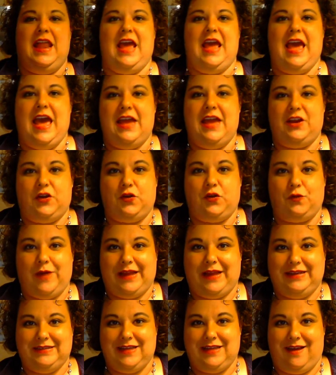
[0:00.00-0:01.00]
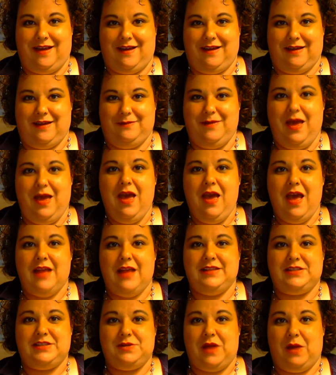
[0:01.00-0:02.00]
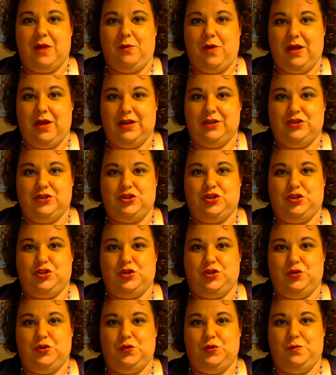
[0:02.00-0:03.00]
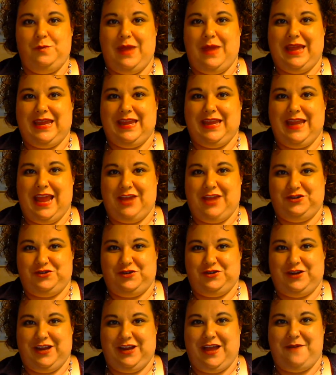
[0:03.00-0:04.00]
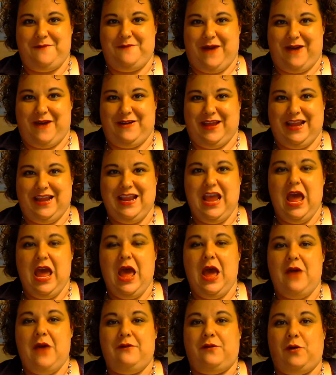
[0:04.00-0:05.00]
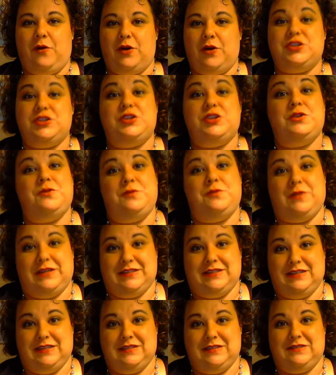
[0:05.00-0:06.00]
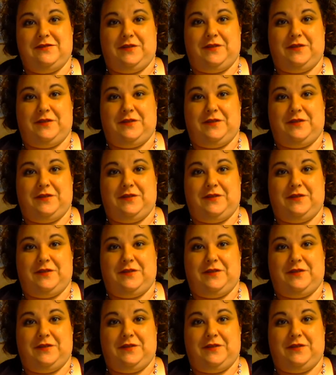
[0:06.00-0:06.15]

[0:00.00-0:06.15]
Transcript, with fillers: I had a great time, and so I wanted to make an entry about it for two reasons.